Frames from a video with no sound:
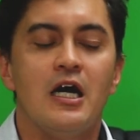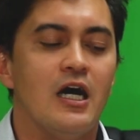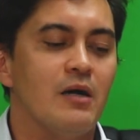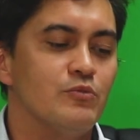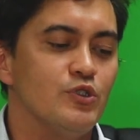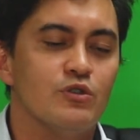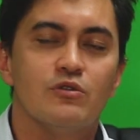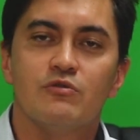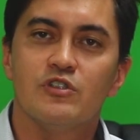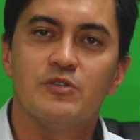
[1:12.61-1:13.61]

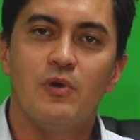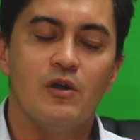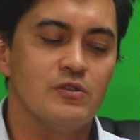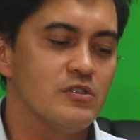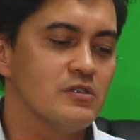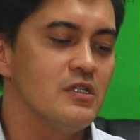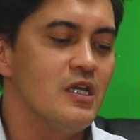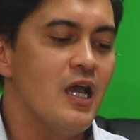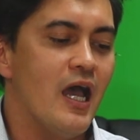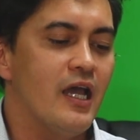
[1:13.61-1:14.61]
neural response,
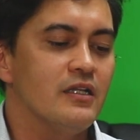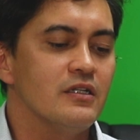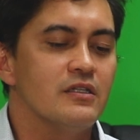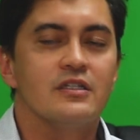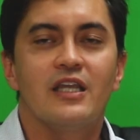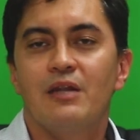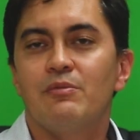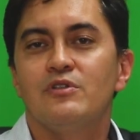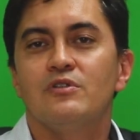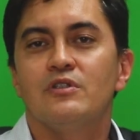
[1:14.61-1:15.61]
and
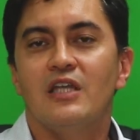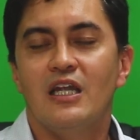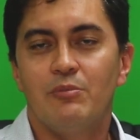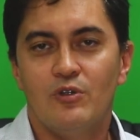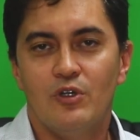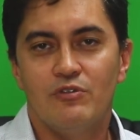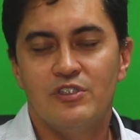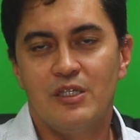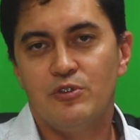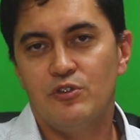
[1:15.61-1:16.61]
cannabinoid
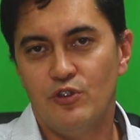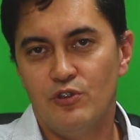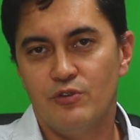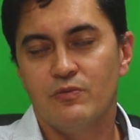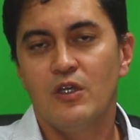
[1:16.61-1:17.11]
receptor 2,